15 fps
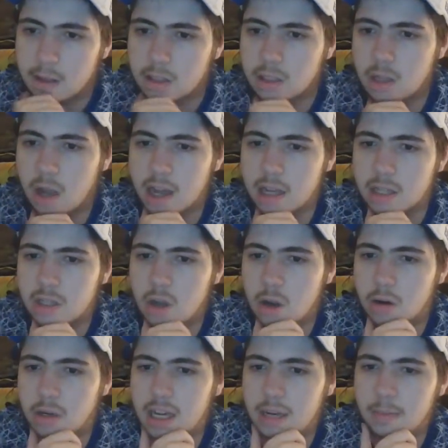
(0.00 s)
Tigers
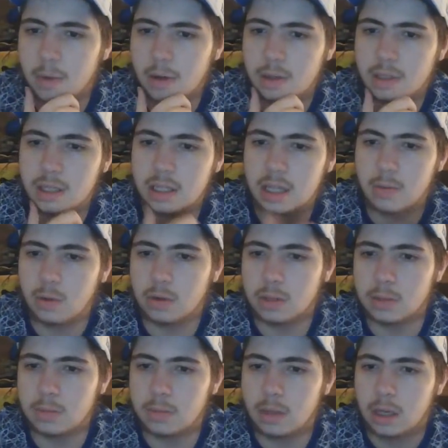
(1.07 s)
don't need Moses. He
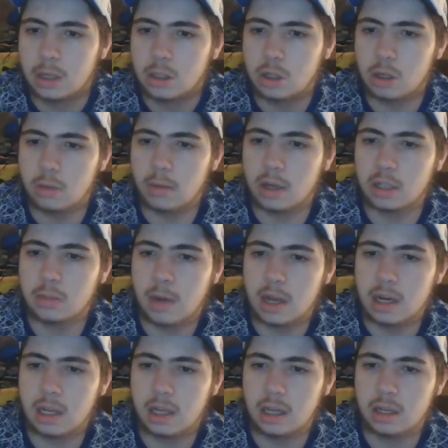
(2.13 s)
wants too much
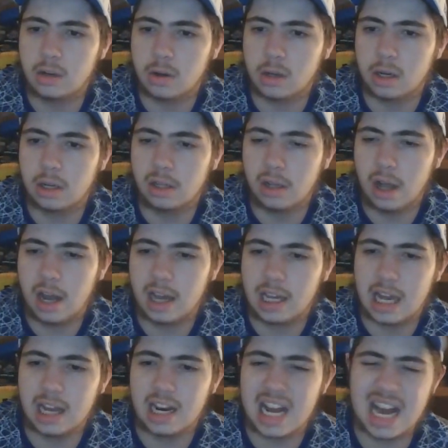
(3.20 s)
money. Not gonna lie.
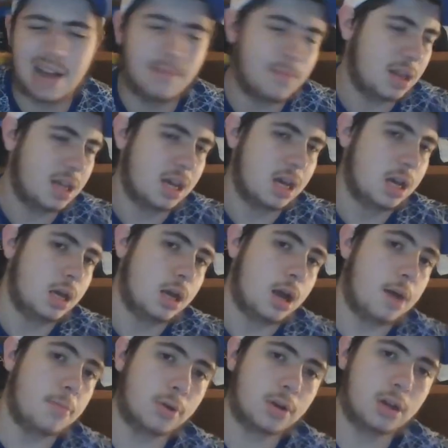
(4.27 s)
Yeah, now
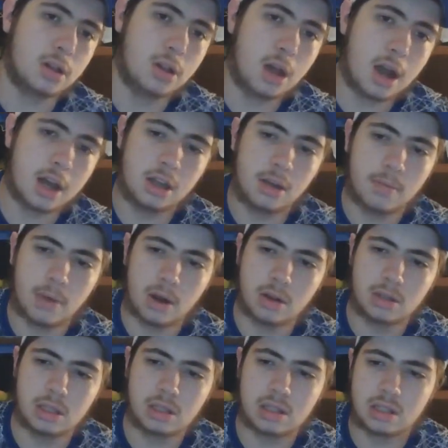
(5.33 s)
I'm not gonna lie to you.
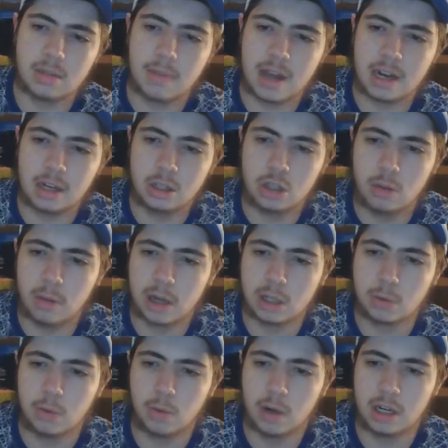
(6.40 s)
Moses is demanding too much
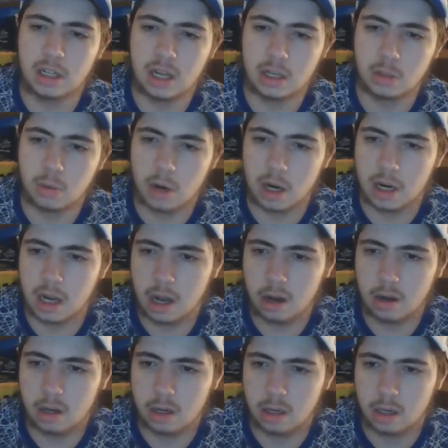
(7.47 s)
for what he does right now.
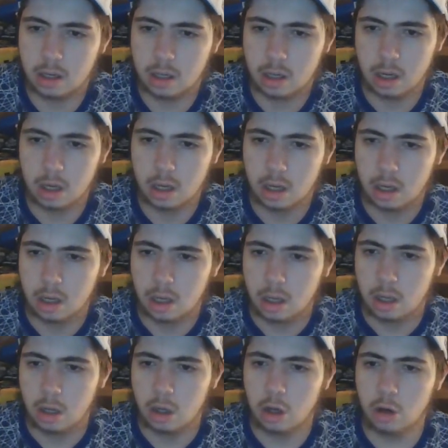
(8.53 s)

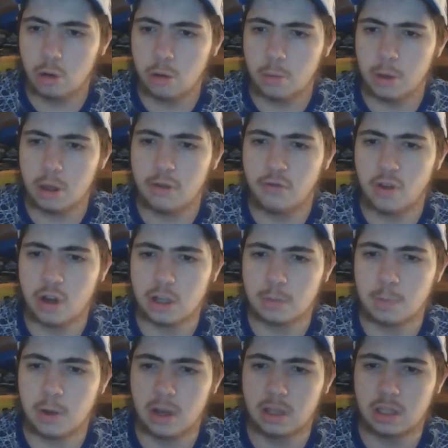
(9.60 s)
Who would be your first
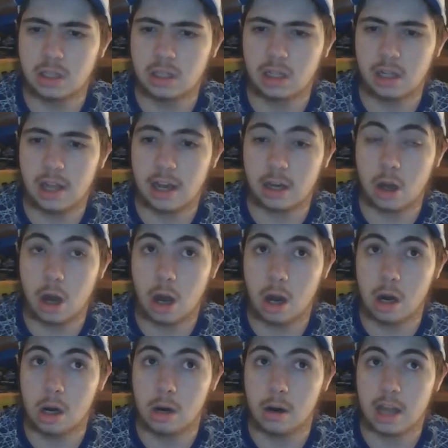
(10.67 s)
person to let
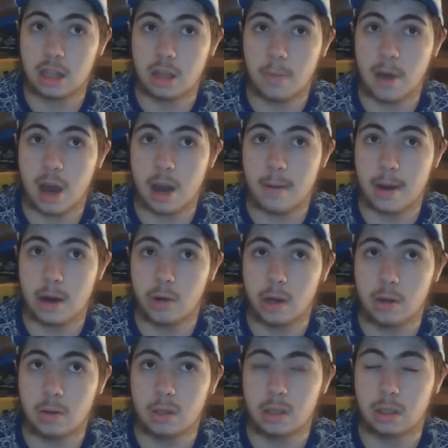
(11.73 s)
go at the Parramatta
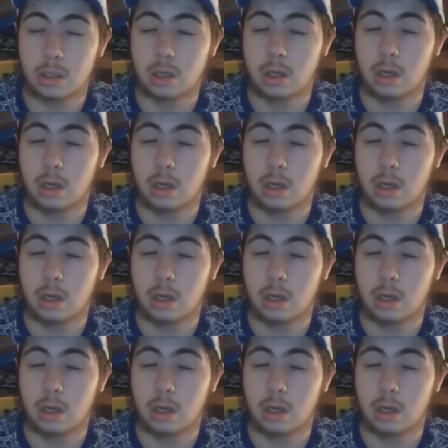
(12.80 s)
Eels?